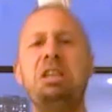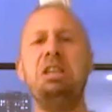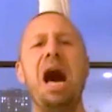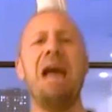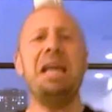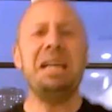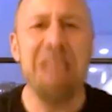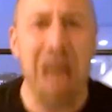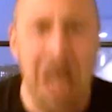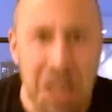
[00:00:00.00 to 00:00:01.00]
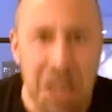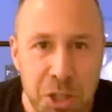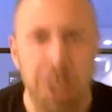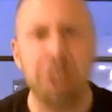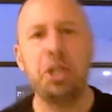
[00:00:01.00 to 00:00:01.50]
not
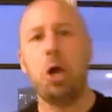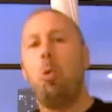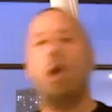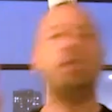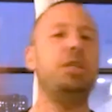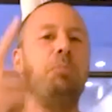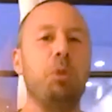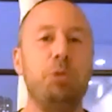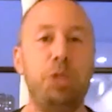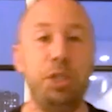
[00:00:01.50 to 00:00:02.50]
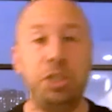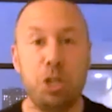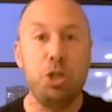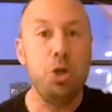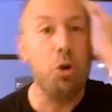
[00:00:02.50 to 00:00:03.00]
acknowledge that there wasn't a blue? She
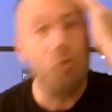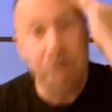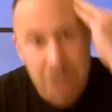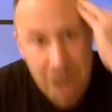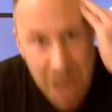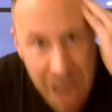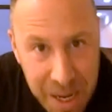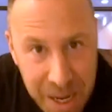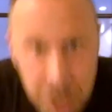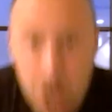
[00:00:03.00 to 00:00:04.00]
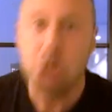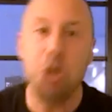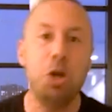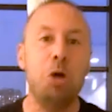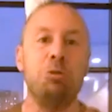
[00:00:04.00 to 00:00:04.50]
said, you're in your head.
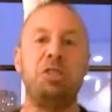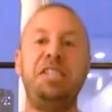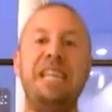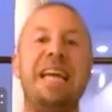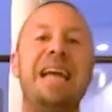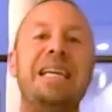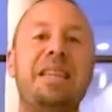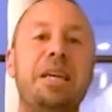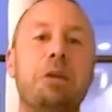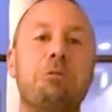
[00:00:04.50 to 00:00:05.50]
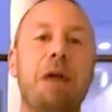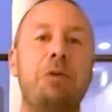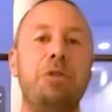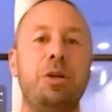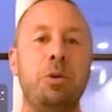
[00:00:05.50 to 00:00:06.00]
You don't see anything
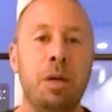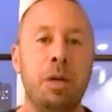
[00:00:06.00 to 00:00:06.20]
around you.